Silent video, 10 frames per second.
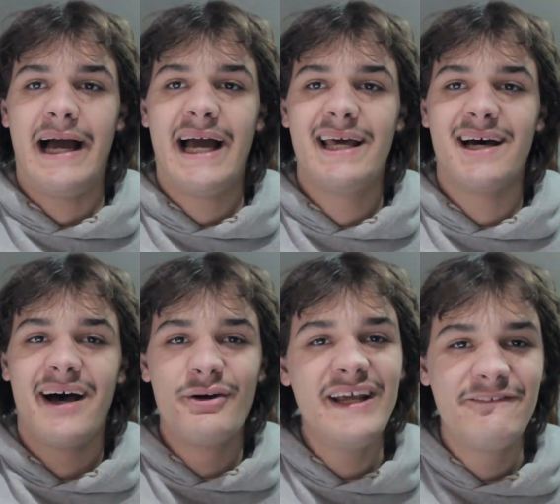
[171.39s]
And
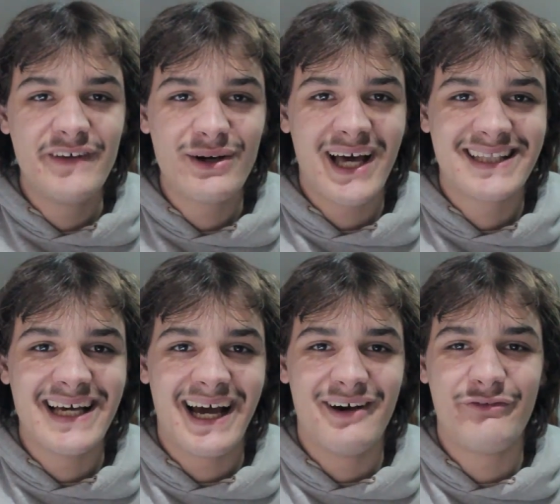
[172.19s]
I only feel like
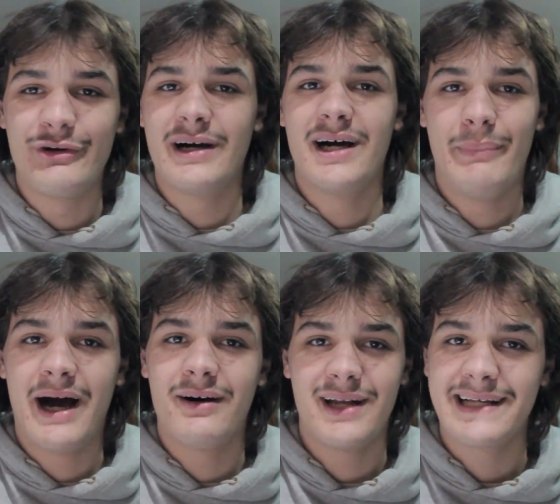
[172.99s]
that for
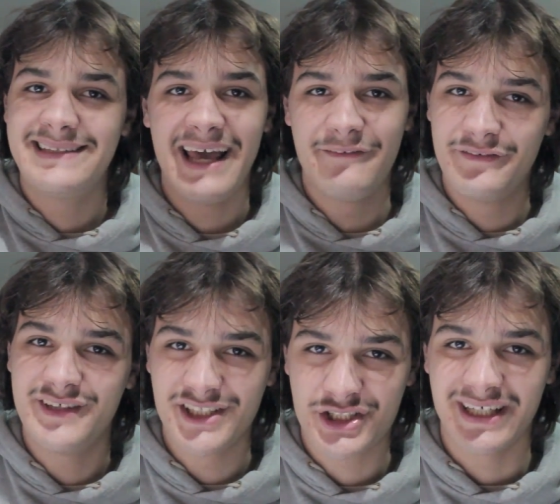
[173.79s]
about like 10,
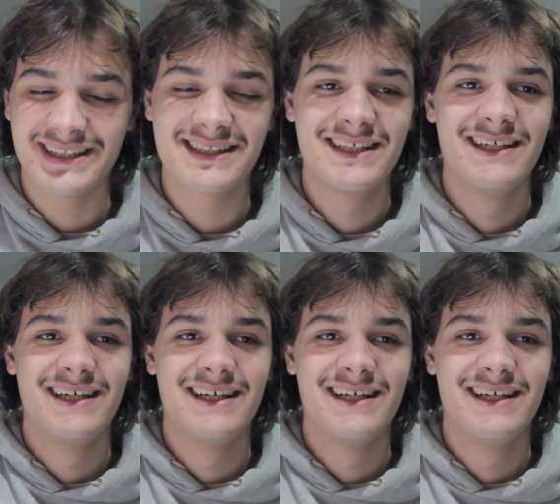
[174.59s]
15 tricks.